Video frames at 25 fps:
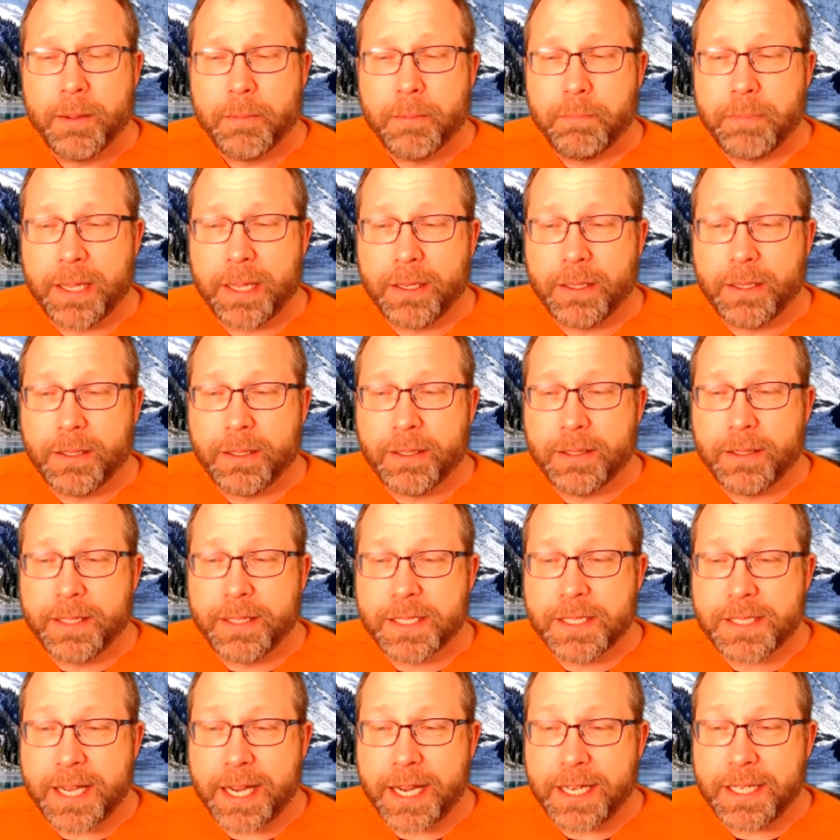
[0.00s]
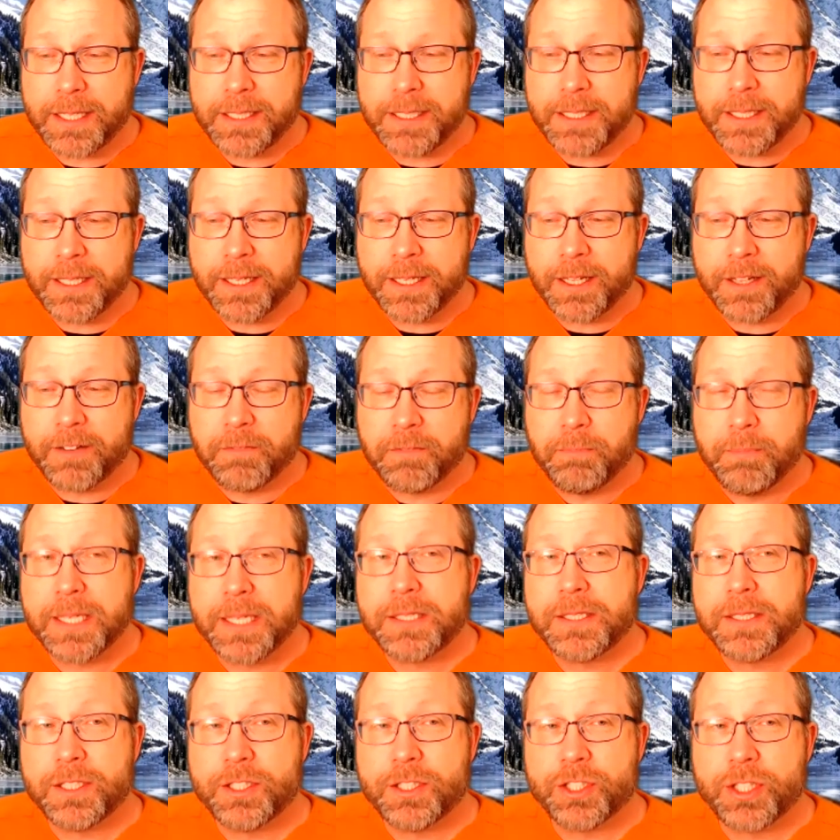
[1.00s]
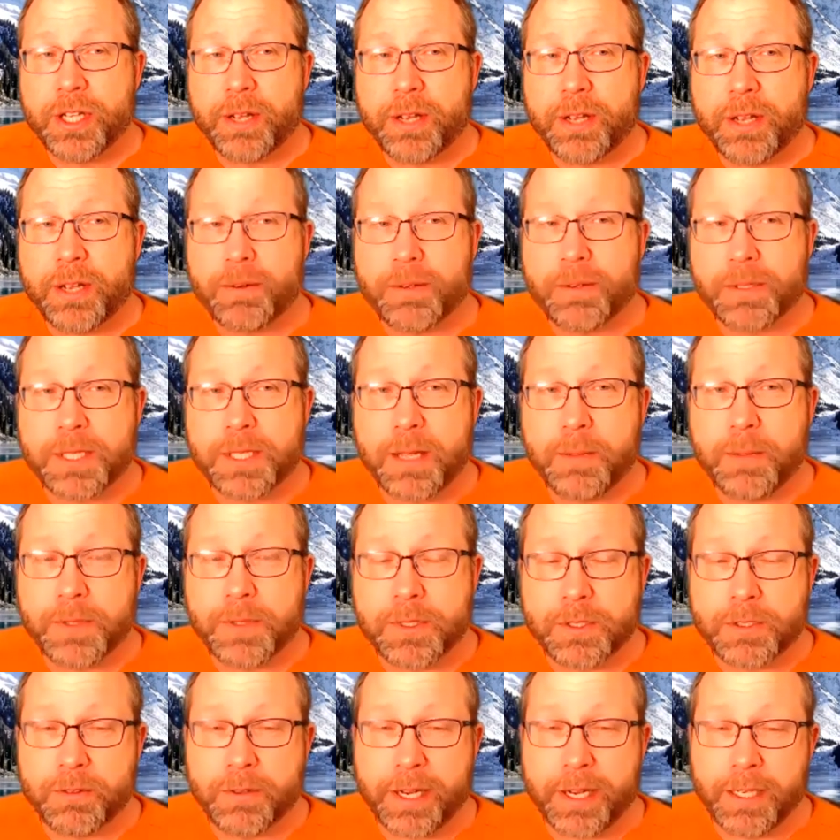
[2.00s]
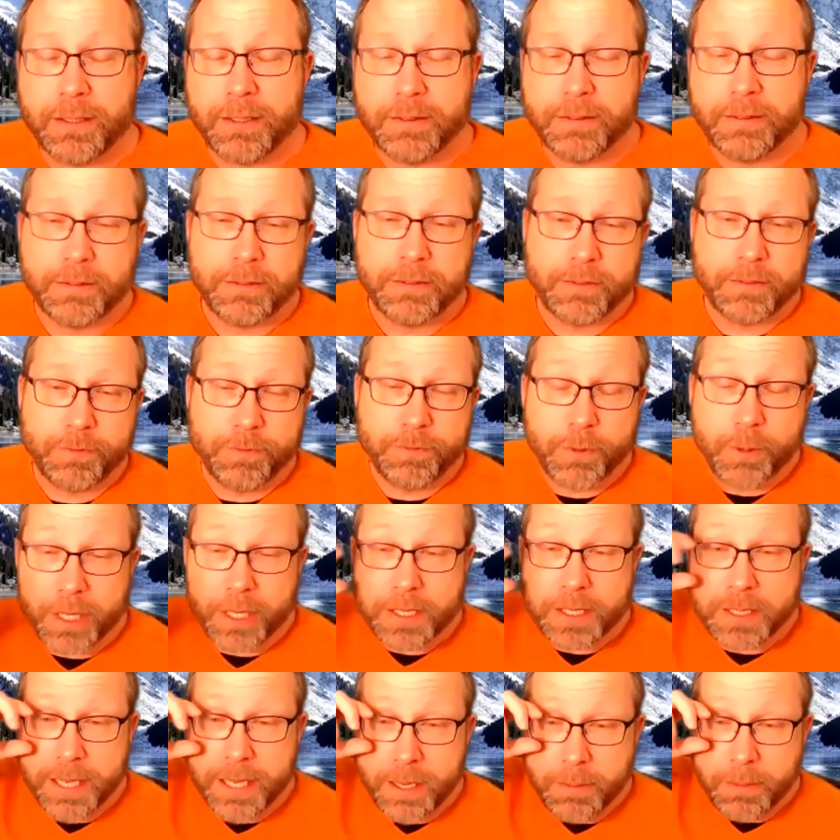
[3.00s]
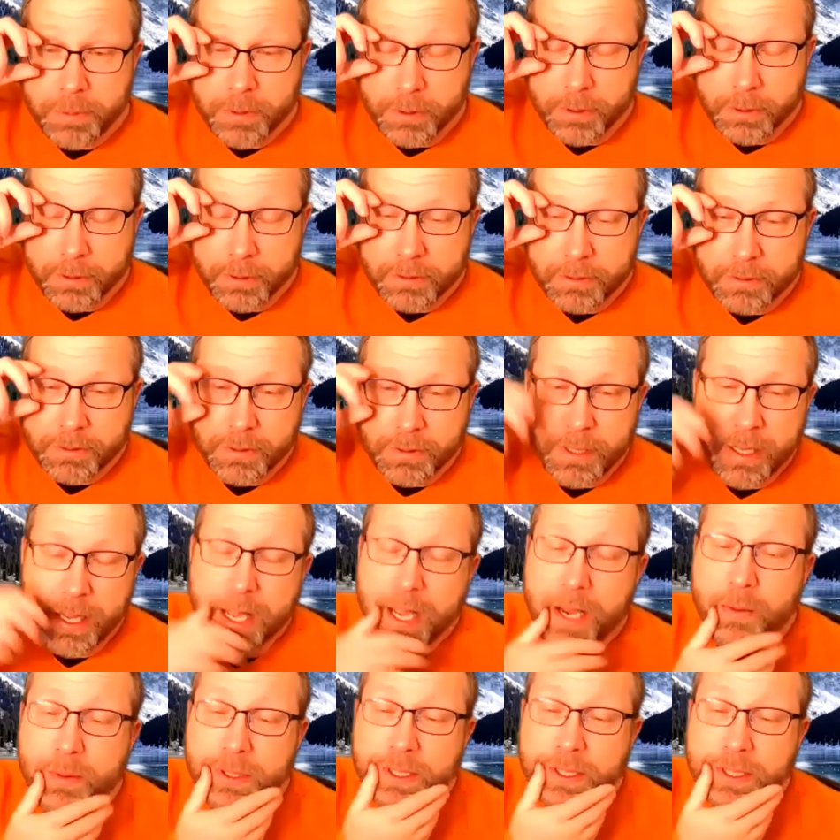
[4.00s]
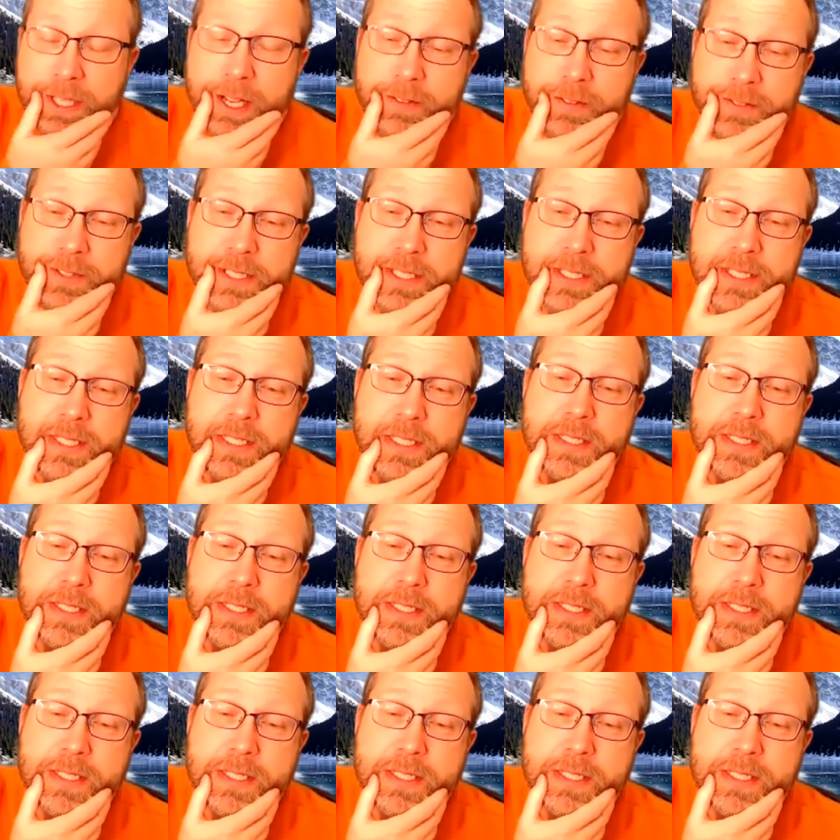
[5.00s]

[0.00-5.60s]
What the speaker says: But this idea of mixing genres up is great. For example, I would love to see